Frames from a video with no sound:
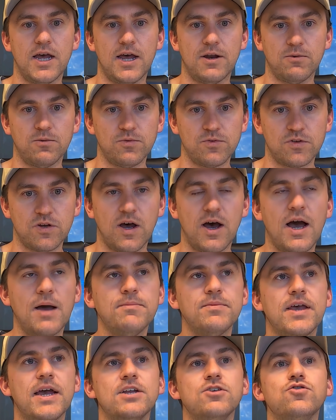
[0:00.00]
at all
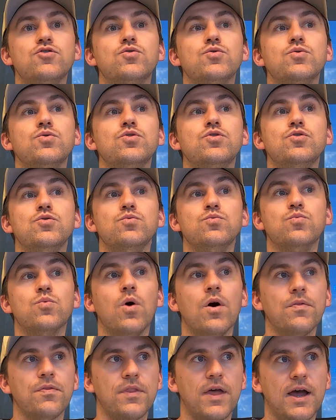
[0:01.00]
times? And do you
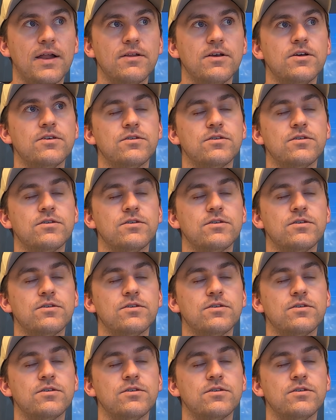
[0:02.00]
want that?